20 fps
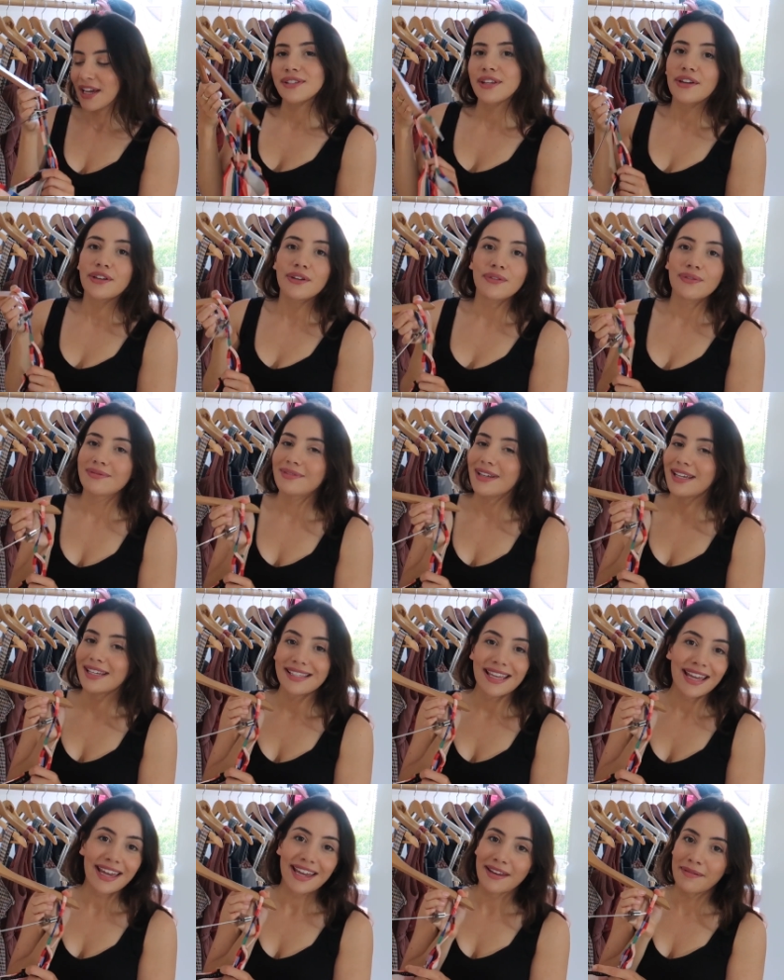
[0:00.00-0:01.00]
So
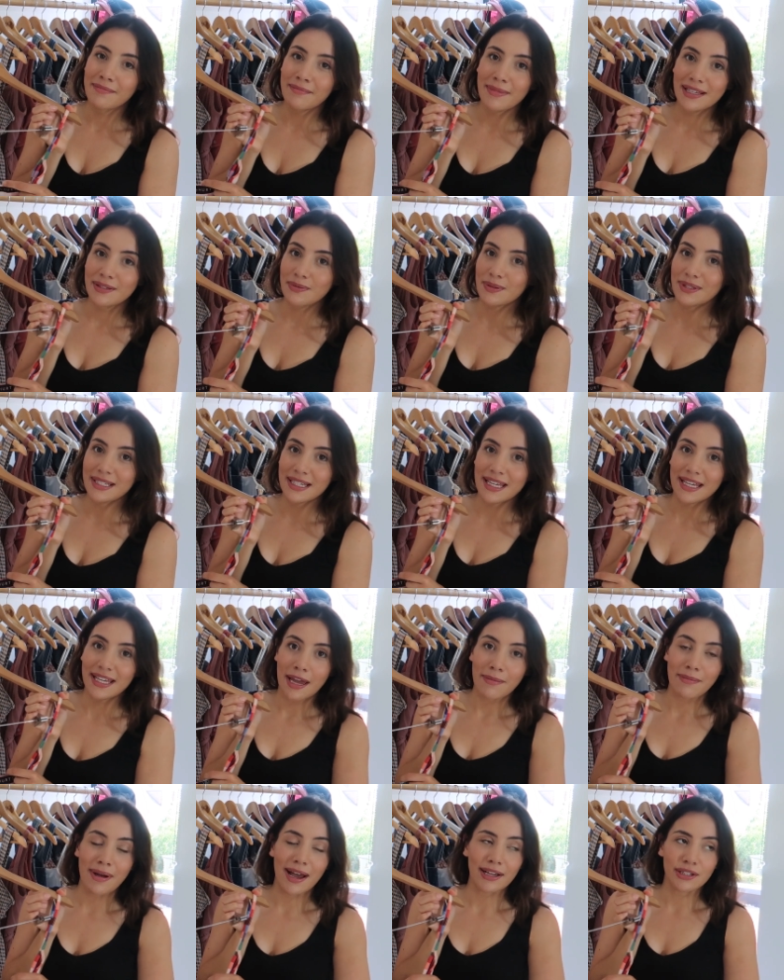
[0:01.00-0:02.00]
it's hit and miss with
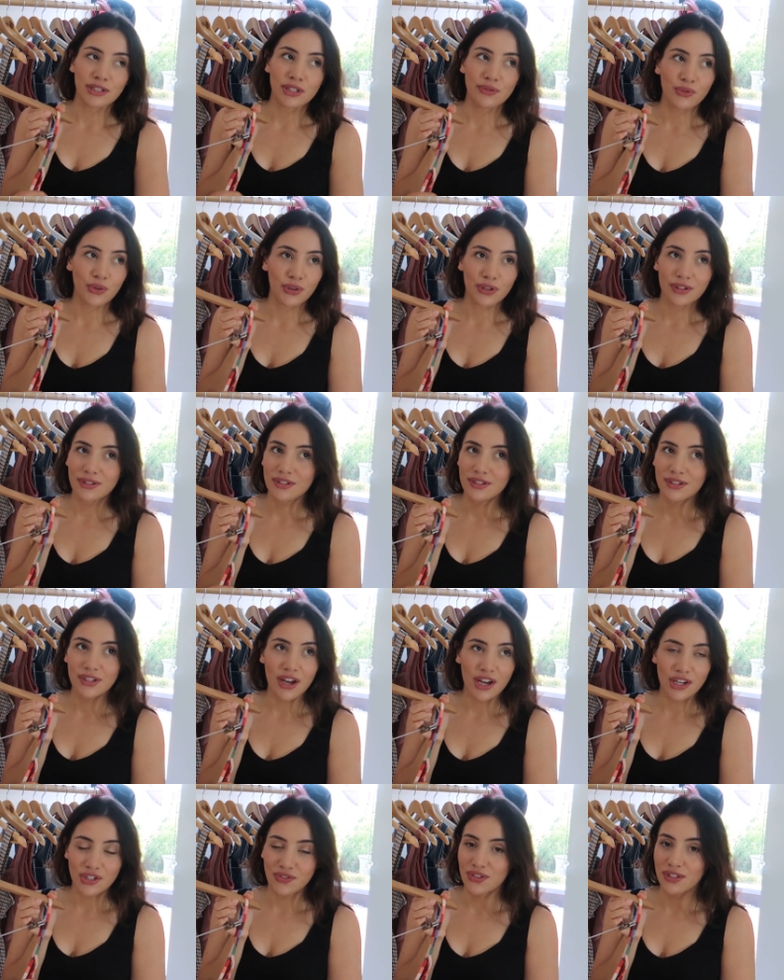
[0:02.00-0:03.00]
TK Maxx. You've got to
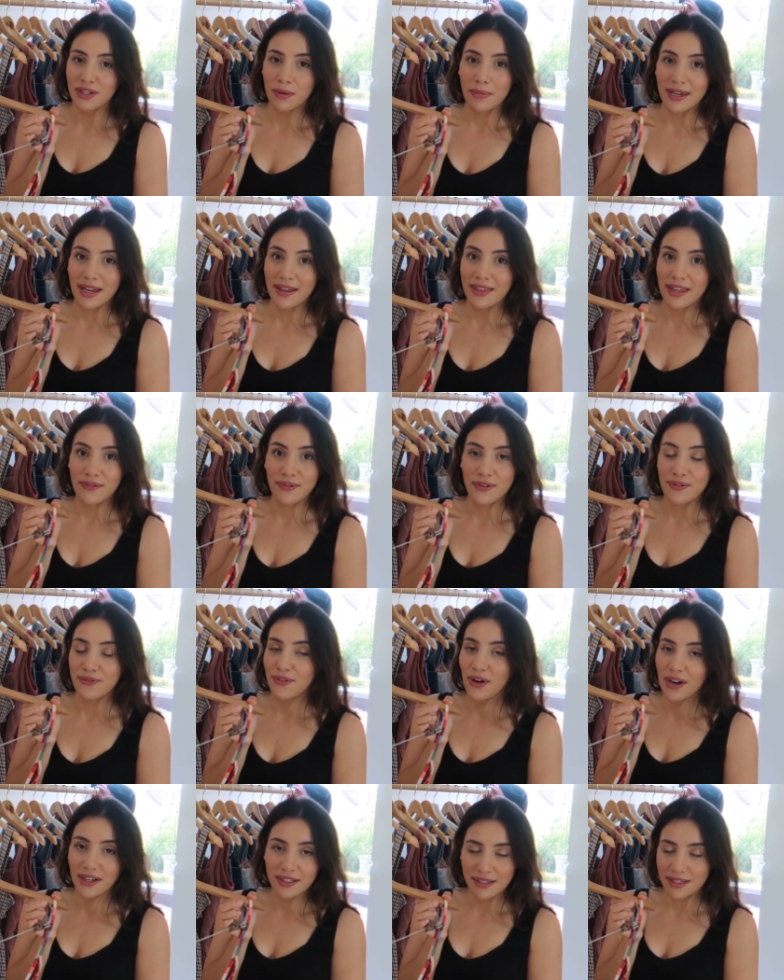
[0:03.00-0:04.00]
search for something, and if you
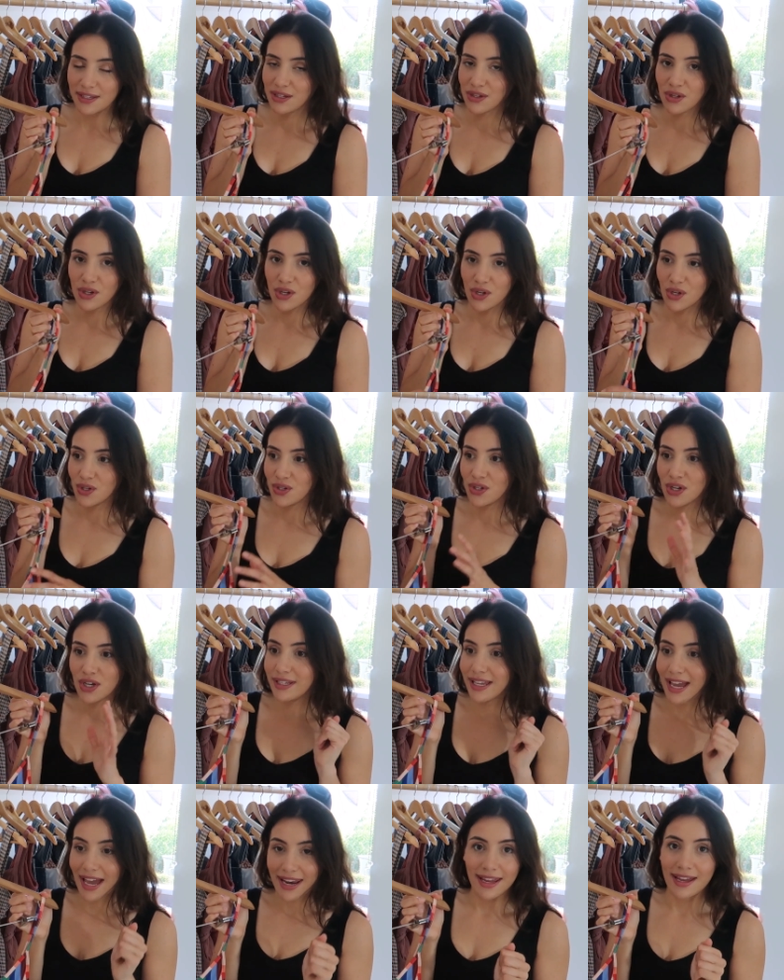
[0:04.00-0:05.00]
find something good,
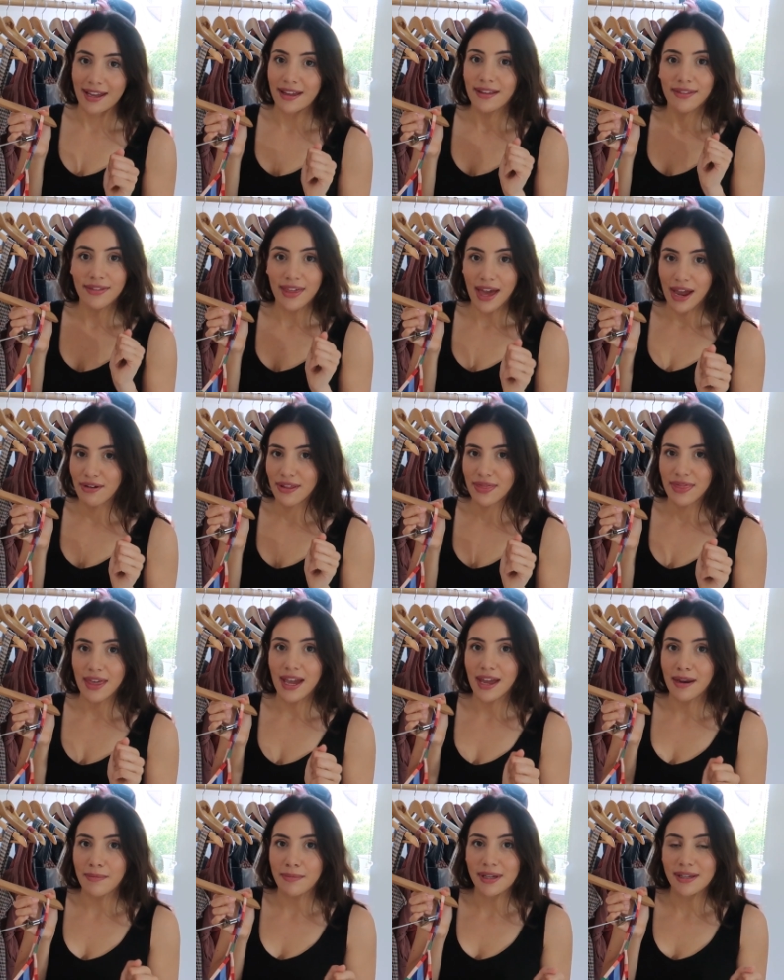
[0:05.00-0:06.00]
get it there and
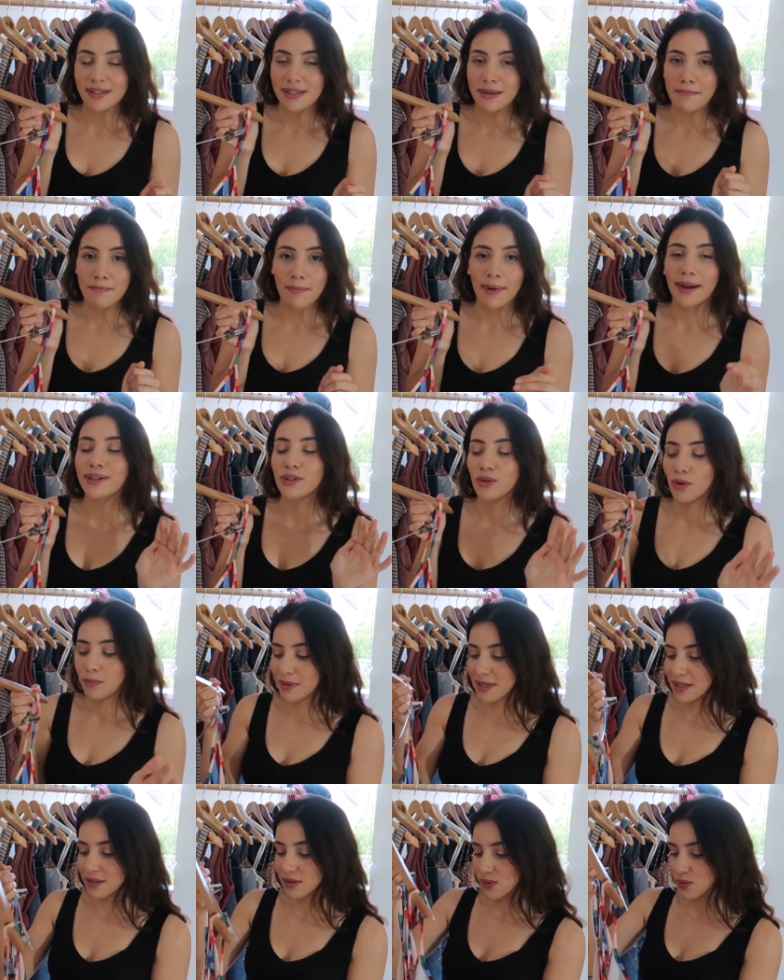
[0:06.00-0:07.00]
then, because it might not
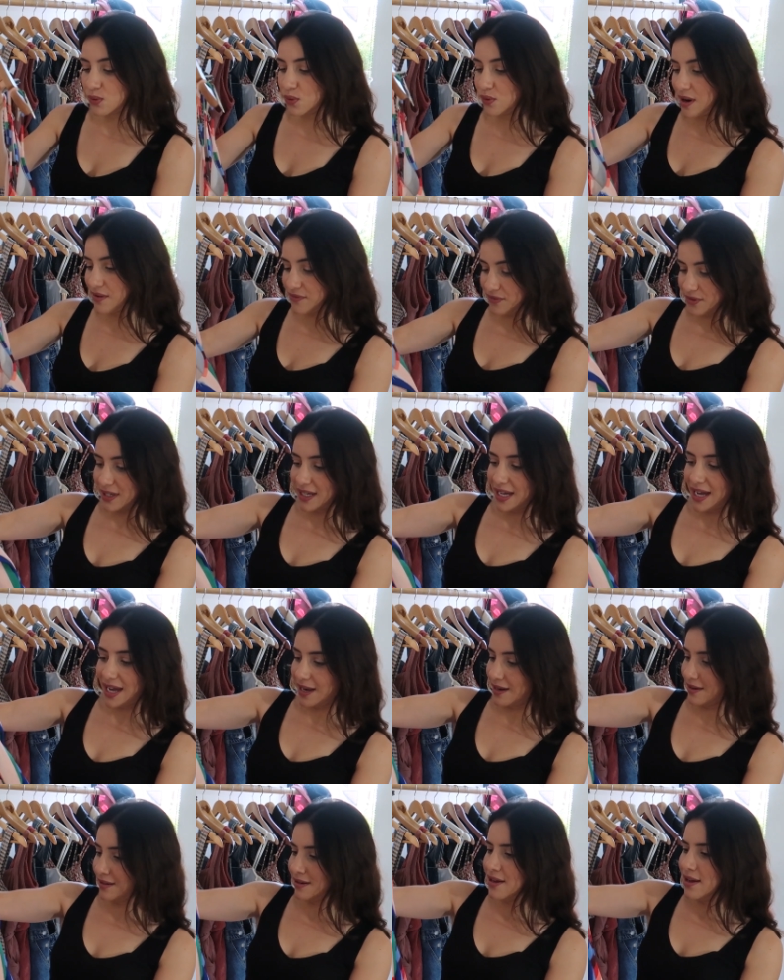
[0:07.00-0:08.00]
be in store ever
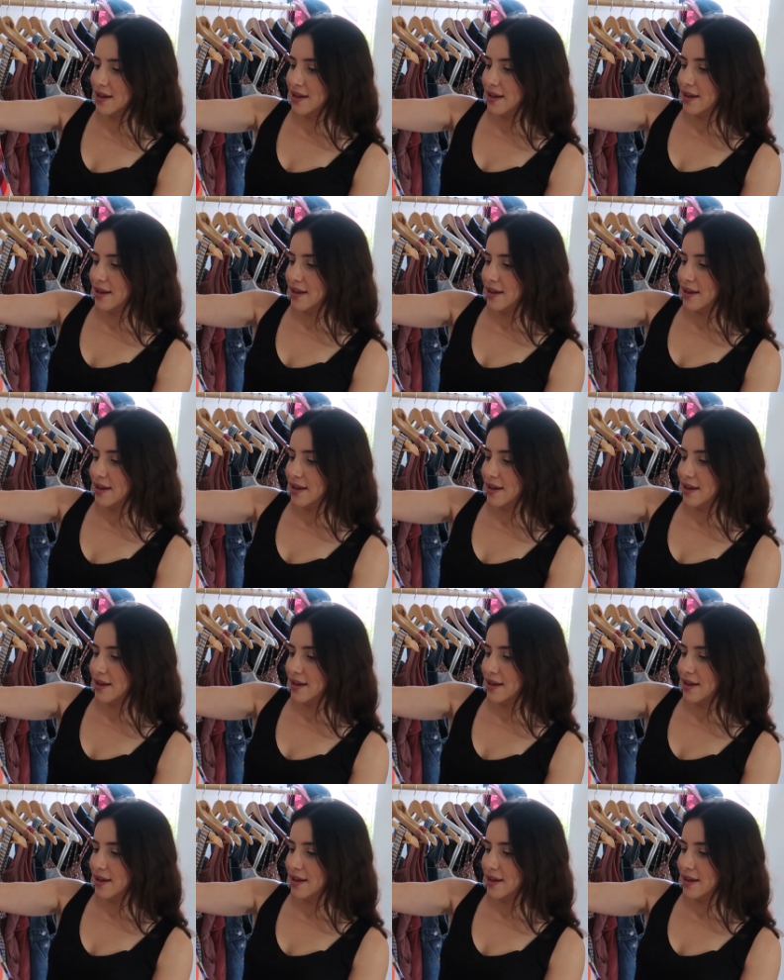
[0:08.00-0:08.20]
again.